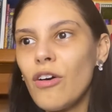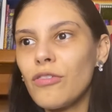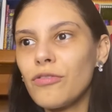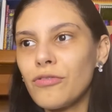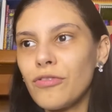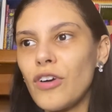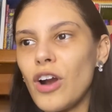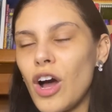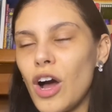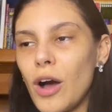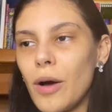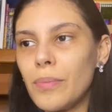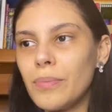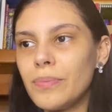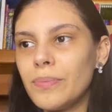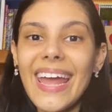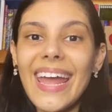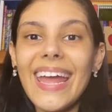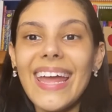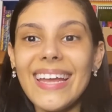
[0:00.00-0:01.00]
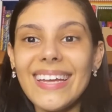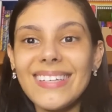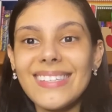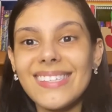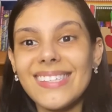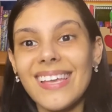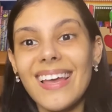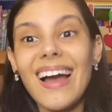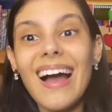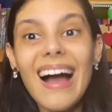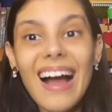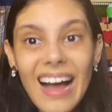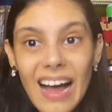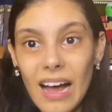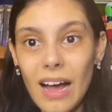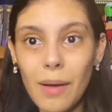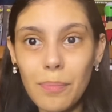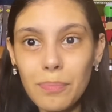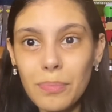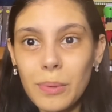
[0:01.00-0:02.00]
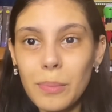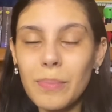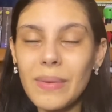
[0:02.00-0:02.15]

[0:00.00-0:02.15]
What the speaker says: from 8 up,